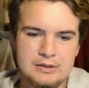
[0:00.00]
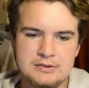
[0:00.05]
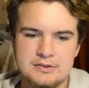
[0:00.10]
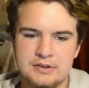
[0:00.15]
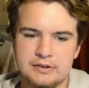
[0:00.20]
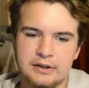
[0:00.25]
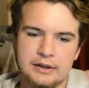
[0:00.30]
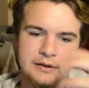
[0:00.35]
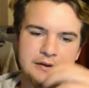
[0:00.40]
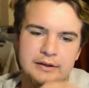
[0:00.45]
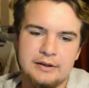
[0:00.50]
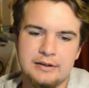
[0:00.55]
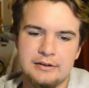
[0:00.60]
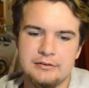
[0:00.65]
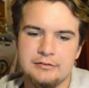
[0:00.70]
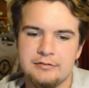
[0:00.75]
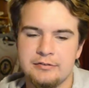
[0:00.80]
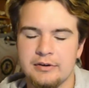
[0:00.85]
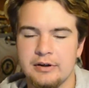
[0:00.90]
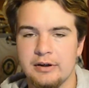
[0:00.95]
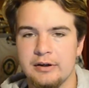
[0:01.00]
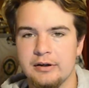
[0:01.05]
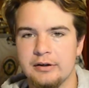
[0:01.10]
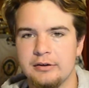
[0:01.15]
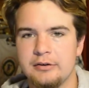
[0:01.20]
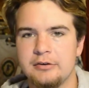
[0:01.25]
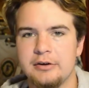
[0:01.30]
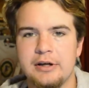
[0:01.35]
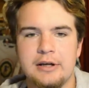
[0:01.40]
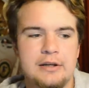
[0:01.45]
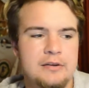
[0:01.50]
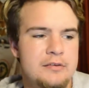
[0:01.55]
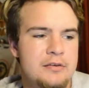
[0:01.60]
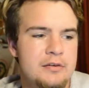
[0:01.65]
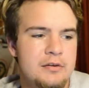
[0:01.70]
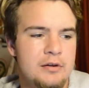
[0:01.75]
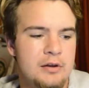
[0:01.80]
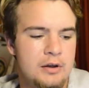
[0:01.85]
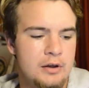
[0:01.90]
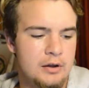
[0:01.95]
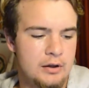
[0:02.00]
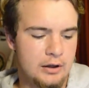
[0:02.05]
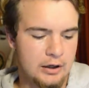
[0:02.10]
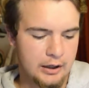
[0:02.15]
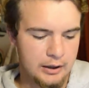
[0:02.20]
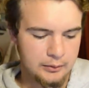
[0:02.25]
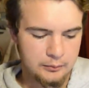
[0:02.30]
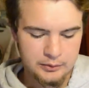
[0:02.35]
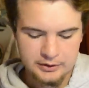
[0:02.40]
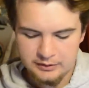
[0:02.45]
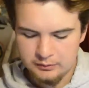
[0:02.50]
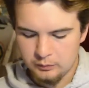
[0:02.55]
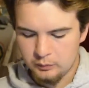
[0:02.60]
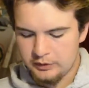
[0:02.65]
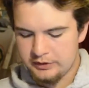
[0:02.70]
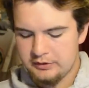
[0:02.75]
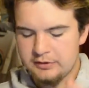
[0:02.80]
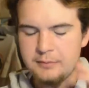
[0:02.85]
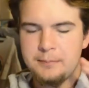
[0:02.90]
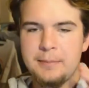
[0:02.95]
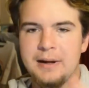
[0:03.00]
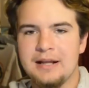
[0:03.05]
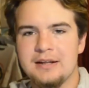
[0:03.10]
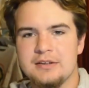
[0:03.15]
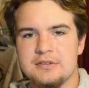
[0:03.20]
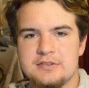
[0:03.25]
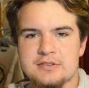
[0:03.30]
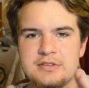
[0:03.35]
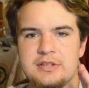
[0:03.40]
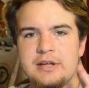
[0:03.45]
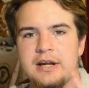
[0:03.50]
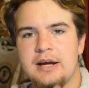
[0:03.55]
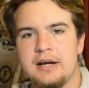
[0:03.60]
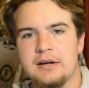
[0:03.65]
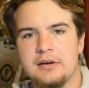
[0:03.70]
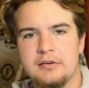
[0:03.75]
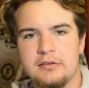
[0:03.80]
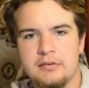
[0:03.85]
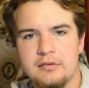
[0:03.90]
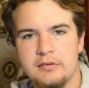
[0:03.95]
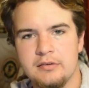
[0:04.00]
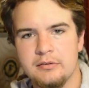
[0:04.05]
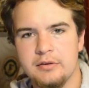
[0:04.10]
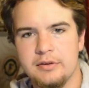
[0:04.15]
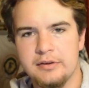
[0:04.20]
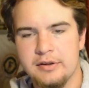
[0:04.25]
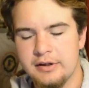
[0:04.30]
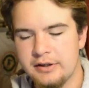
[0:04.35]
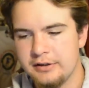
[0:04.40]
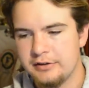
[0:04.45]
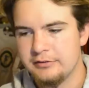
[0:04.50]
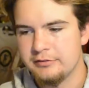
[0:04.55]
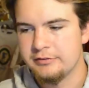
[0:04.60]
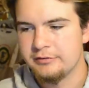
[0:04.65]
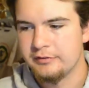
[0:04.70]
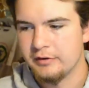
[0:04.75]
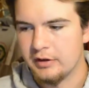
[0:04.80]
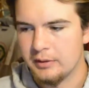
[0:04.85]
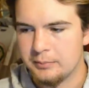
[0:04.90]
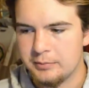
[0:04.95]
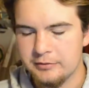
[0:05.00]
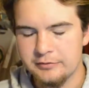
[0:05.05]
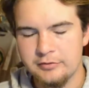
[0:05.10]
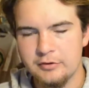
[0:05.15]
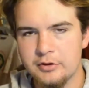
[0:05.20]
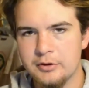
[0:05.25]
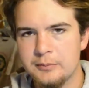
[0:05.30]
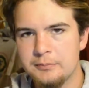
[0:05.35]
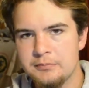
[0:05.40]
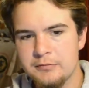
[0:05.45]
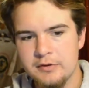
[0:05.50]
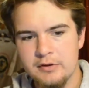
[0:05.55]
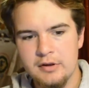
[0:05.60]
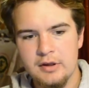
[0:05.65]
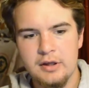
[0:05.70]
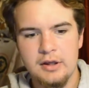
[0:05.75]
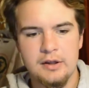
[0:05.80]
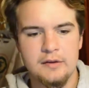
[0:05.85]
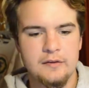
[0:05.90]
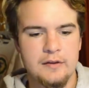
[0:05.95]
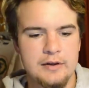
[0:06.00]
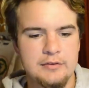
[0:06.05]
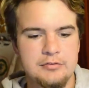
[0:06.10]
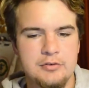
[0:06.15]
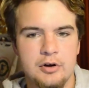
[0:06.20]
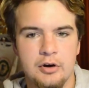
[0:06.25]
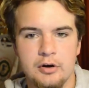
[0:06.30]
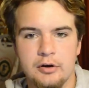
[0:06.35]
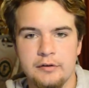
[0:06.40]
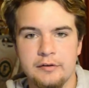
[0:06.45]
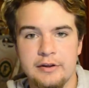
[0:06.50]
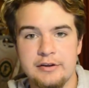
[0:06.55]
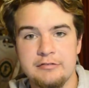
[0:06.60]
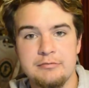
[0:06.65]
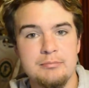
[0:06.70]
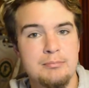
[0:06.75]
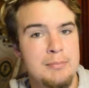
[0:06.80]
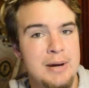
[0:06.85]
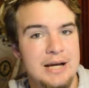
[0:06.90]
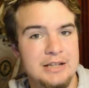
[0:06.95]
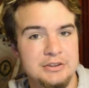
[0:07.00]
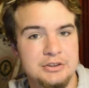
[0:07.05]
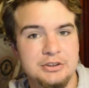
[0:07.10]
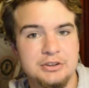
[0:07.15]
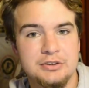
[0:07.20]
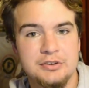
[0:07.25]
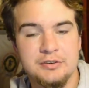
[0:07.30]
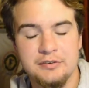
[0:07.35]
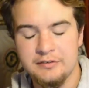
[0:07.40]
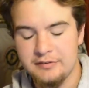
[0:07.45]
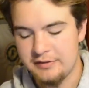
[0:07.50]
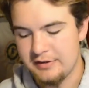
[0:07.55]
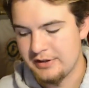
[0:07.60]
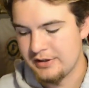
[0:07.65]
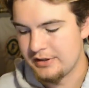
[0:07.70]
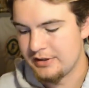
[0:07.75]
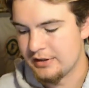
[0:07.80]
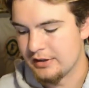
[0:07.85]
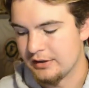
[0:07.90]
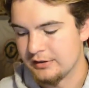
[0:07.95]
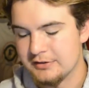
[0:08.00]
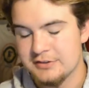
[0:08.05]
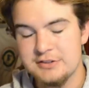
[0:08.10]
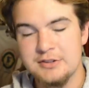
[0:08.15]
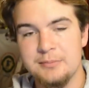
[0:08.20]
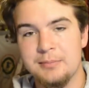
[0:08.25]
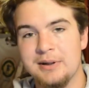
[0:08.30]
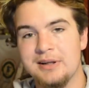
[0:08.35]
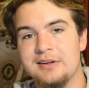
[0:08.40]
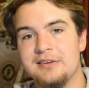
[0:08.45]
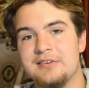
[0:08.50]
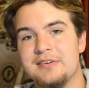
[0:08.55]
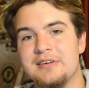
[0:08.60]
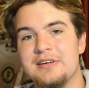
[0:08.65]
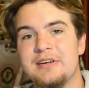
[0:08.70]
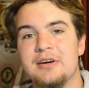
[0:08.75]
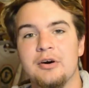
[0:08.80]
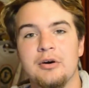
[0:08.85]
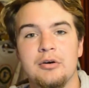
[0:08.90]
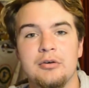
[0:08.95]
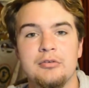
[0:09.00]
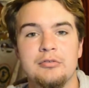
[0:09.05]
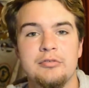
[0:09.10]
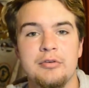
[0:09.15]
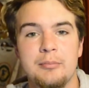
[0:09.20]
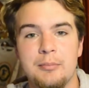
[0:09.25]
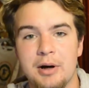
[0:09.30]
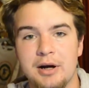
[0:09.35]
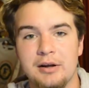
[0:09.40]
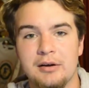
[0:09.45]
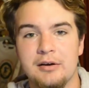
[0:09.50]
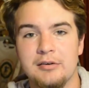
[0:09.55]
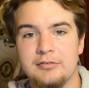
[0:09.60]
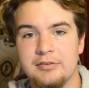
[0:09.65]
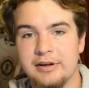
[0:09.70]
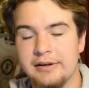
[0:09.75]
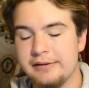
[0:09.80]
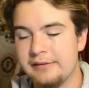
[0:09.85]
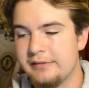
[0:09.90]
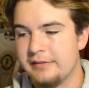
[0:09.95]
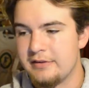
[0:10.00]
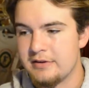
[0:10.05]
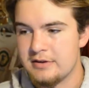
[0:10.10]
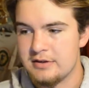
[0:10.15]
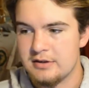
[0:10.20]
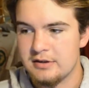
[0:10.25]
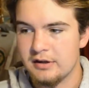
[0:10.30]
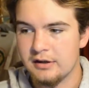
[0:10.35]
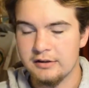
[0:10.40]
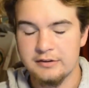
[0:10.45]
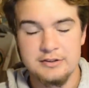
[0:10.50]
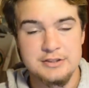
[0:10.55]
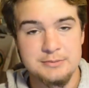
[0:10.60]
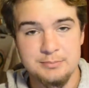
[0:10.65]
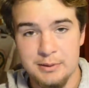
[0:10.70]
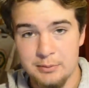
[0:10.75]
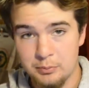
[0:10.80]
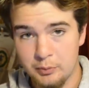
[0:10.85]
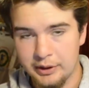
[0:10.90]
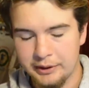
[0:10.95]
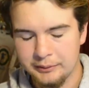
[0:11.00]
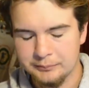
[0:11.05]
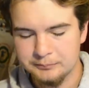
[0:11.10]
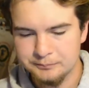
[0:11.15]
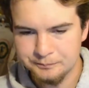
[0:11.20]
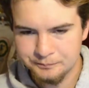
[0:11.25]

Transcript: yeah, they've created with the balancing act that they've performed. They've matched the stability of the Mylar vane, the spin wing.